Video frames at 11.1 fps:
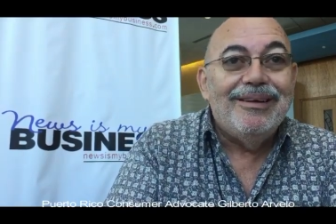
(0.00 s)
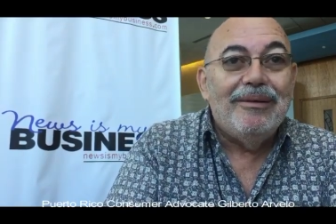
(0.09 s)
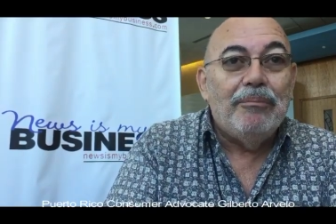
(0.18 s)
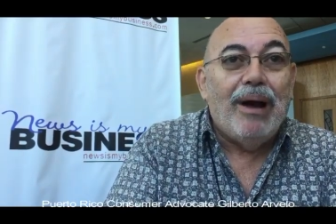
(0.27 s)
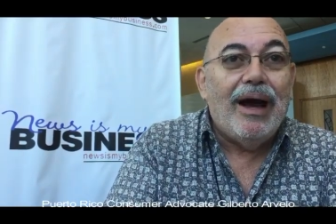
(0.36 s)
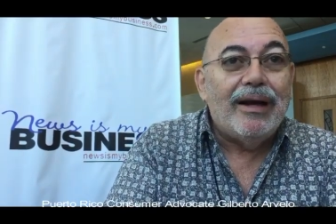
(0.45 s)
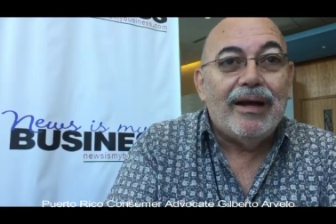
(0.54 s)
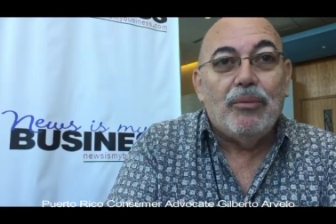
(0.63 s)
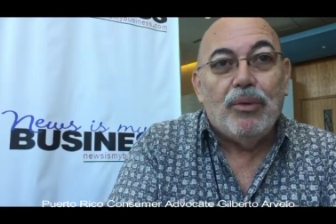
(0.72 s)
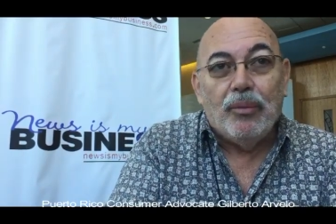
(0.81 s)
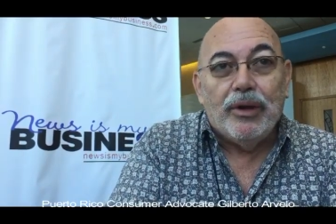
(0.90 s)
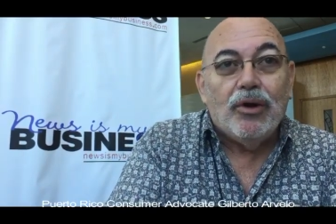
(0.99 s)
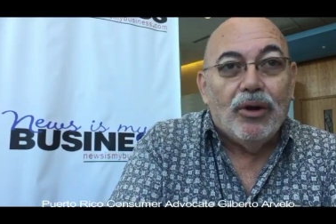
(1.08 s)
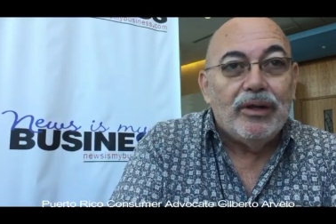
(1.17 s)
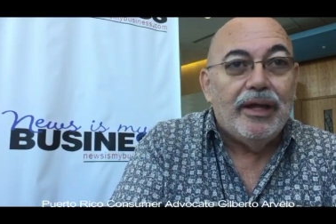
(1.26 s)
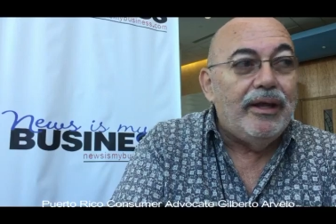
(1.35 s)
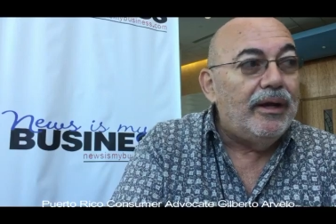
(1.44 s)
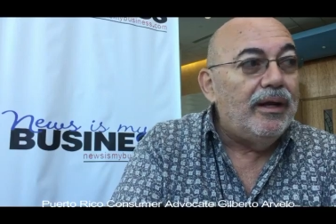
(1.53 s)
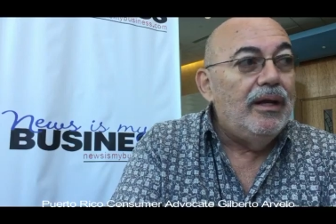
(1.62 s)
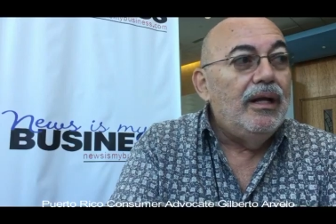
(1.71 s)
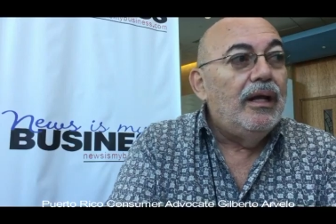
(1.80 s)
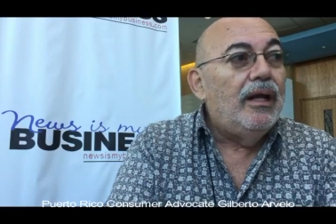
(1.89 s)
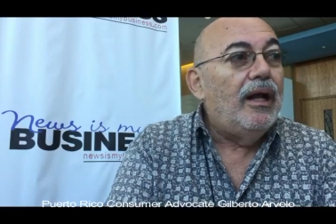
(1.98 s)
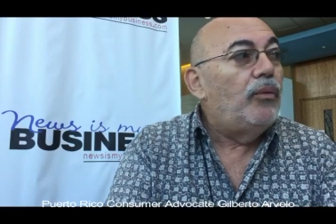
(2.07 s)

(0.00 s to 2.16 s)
magra, what we call Uh-huh, here, yeah.